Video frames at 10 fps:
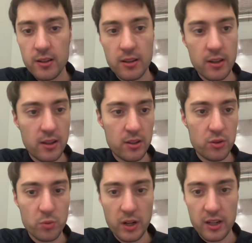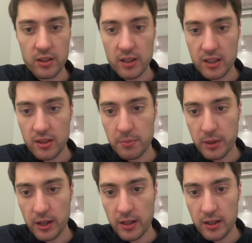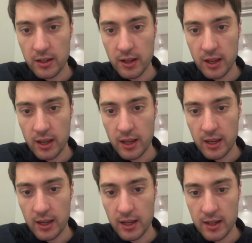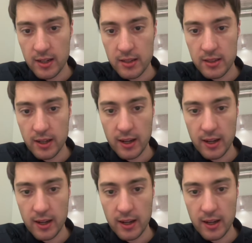is when I click the button and